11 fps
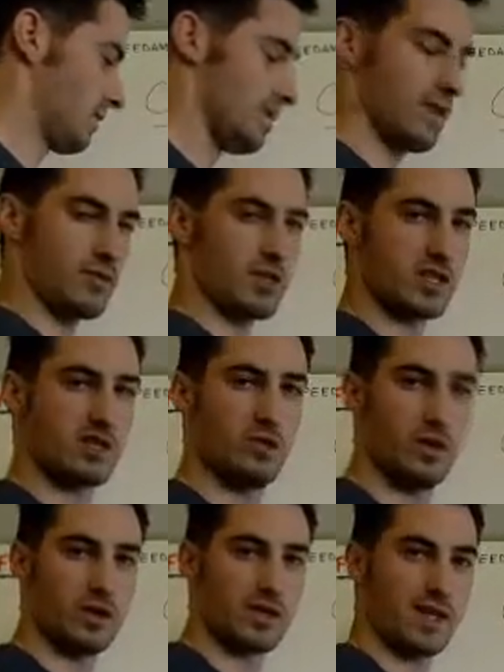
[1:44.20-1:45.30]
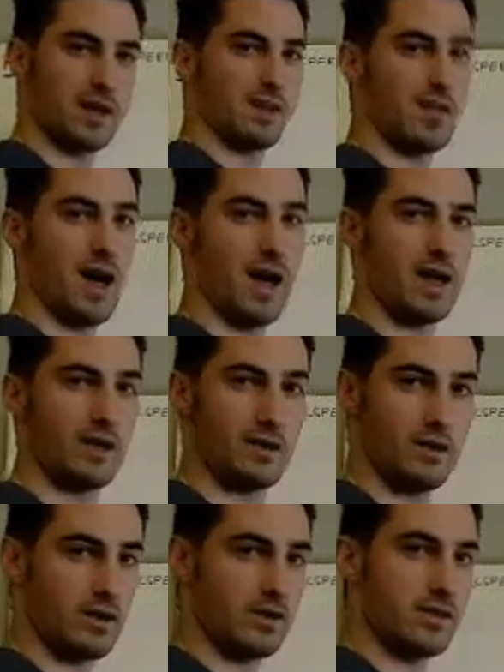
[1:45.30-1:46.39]
different sports kind of lie
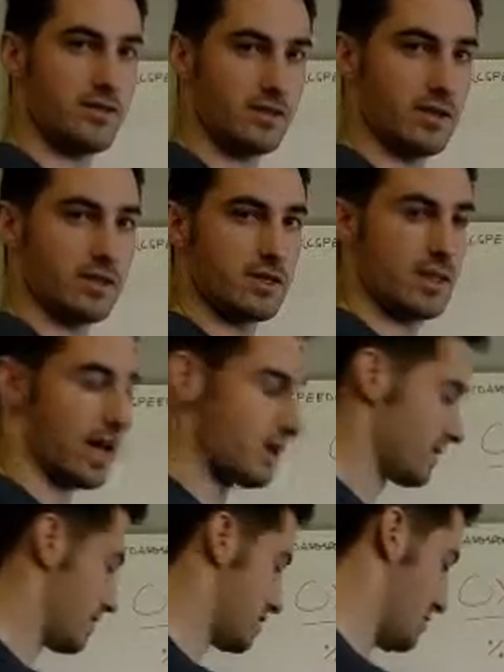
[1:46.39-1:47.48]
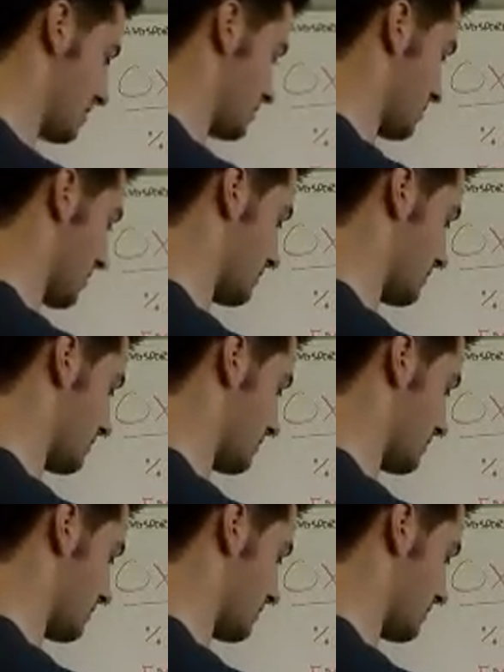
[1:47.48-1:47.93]
on different sides of the spectrum. We